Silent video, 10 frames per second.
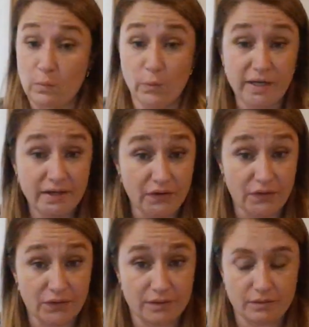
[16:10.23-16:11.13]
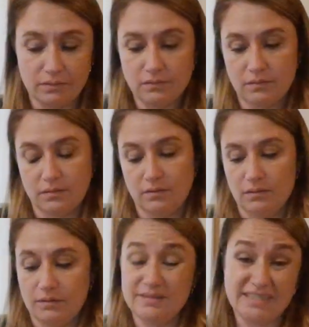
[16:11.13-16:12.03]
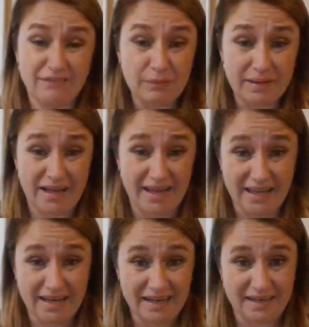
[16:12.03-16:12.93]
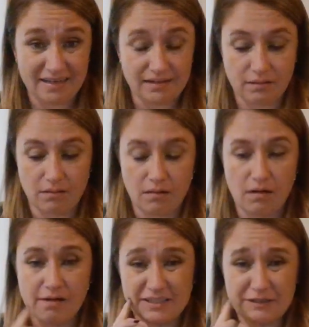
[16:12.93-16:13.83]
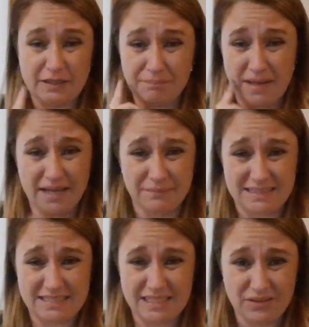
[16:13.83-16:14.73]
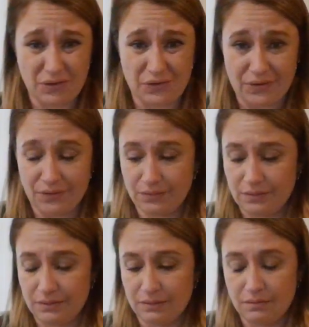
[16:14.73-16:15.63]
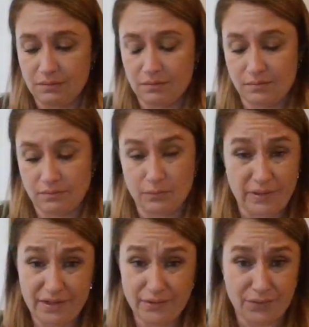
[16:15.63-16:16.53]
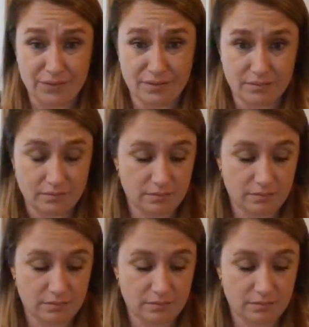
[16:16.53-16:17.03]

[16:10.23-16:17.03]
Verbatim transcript: Weird. It's giving me a headache. So they're making my teeth hurt. Weird.